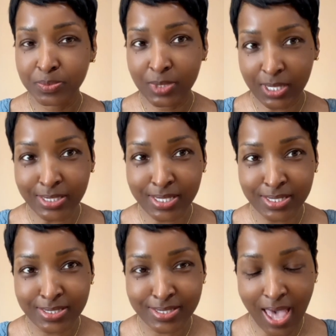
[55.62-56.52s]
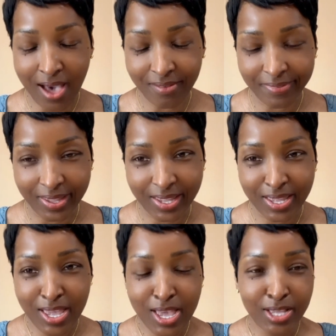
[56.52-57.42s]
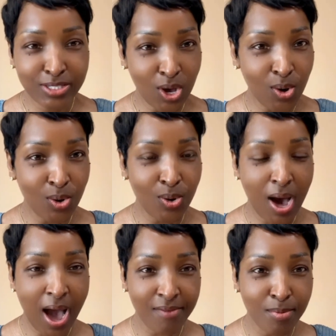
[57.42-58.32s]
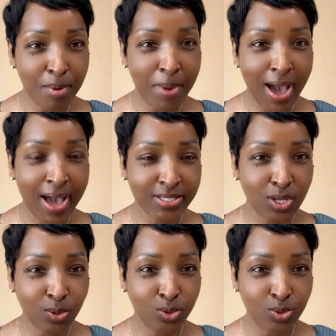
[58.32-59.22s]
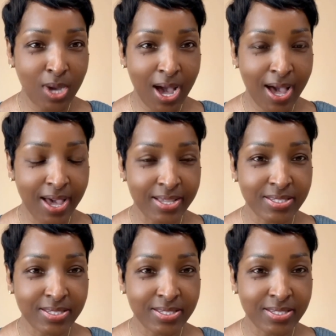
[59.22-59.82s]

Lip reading: let's get into this outfit. So remember I told you guys